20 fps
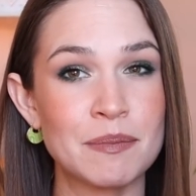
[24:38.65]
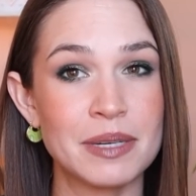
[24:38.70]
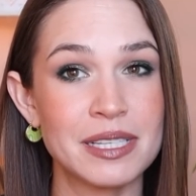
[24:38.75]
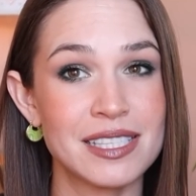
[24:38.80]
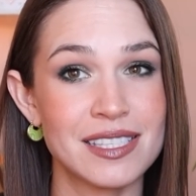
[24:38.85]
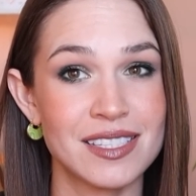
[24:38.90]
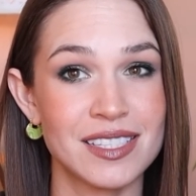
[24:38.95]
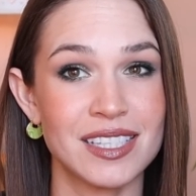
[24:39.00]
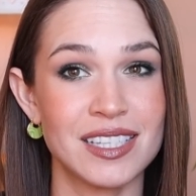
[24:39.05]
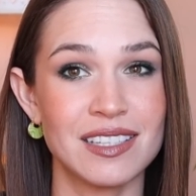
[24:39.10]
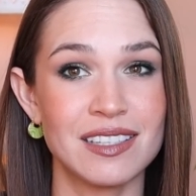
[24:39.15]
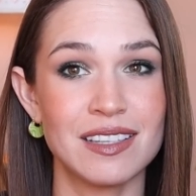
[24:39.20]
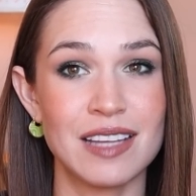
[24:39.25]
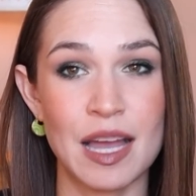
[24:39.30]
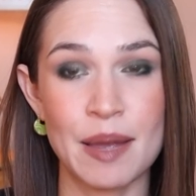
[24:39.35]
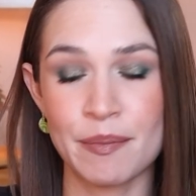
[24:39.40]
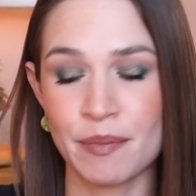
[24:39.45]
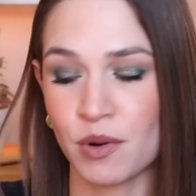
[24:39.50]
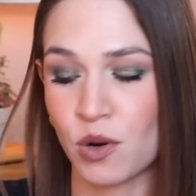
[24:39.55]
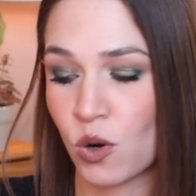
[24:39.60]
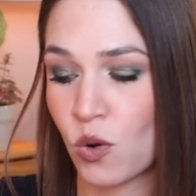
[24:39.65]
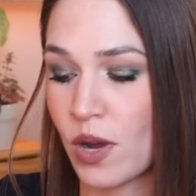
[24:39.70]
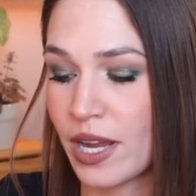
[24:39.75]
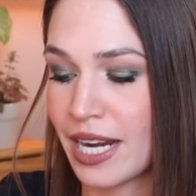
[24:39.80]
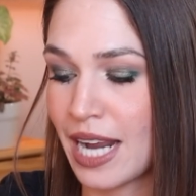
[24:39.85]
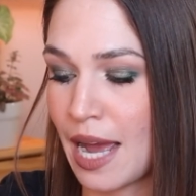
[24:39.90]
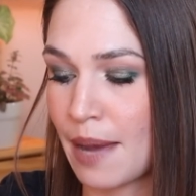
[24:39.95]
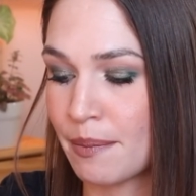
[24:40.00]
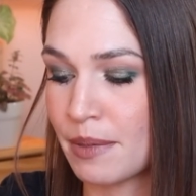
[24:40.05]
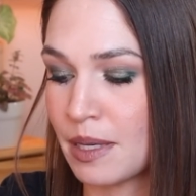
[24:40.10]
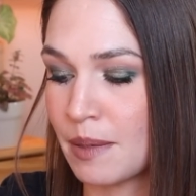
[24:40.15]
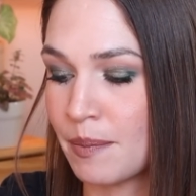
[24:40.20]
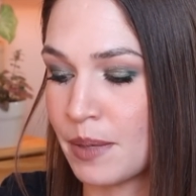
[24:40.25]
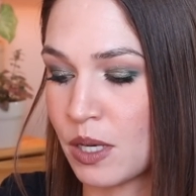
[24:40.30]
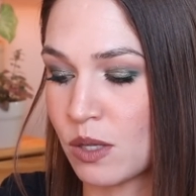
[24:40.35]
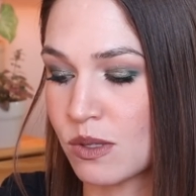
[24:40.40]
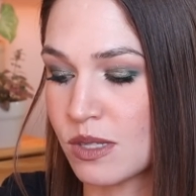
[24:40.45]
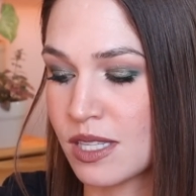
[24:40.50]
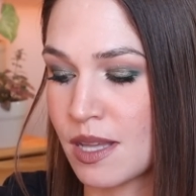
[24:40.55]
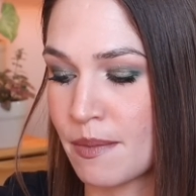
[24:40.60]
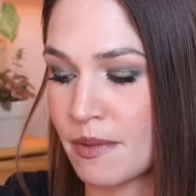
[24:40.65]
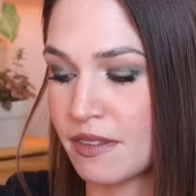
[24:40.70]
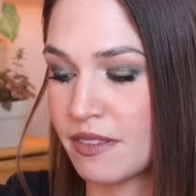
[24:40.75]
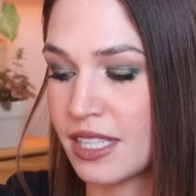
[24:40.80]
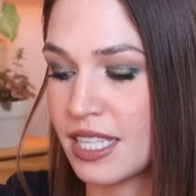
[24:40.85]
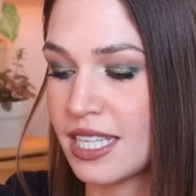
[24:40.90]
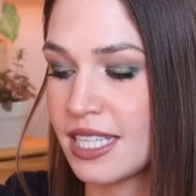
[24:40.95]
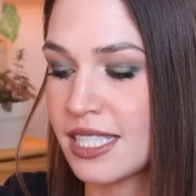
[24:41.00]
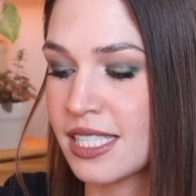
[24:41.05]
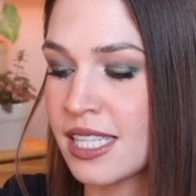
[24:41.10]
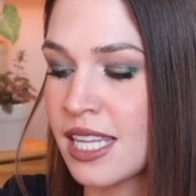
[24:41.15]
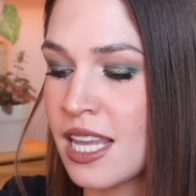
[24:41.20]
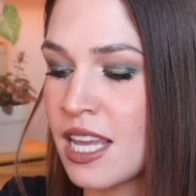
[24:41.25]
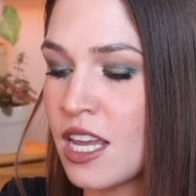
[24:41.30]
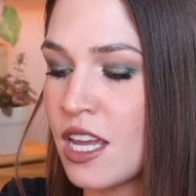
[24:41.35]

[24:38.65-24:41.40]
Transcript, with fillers: but still I'm quite happy about some of these.